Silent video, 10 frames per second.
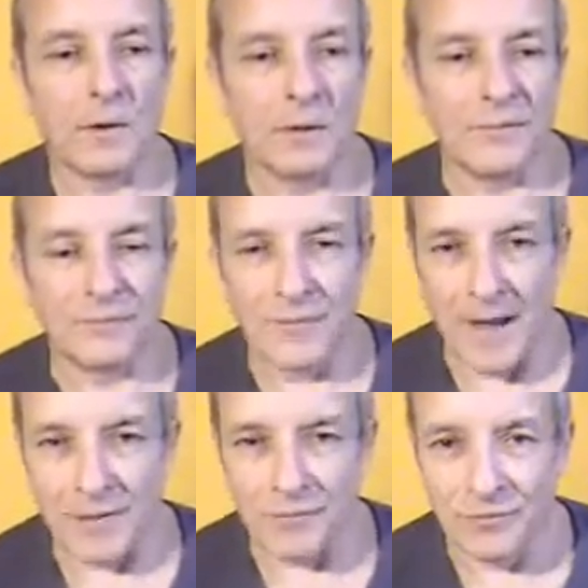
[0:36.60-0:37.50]
the
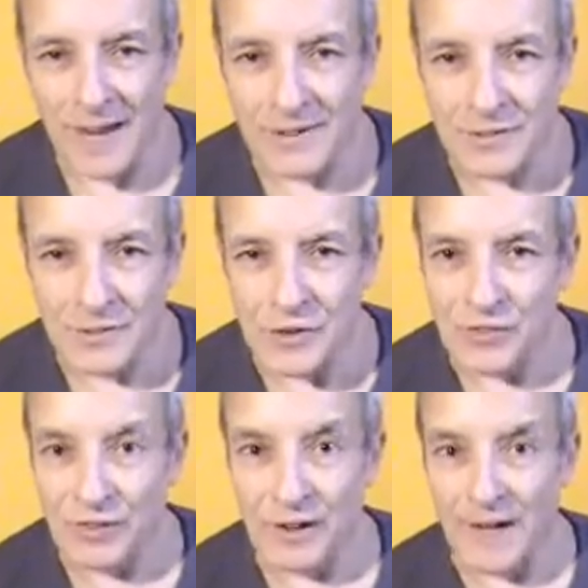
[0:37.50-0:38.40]
5 factors
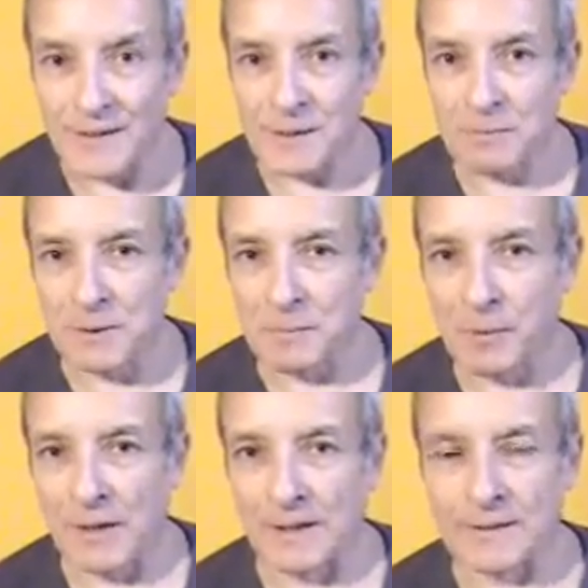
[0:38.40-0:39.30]
of enlightenment
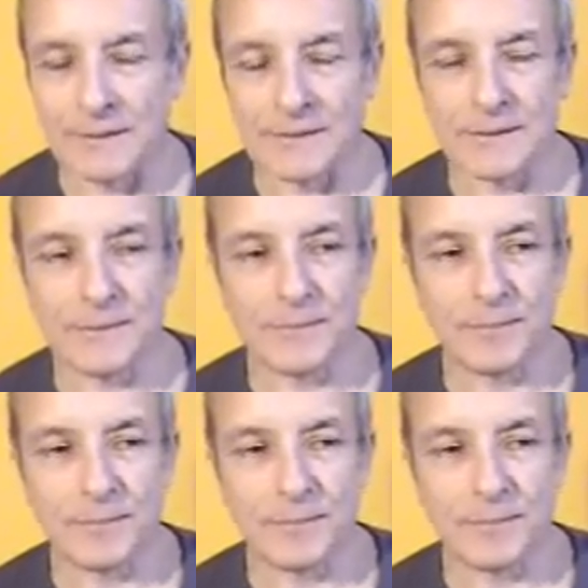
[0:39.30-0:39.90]
practice.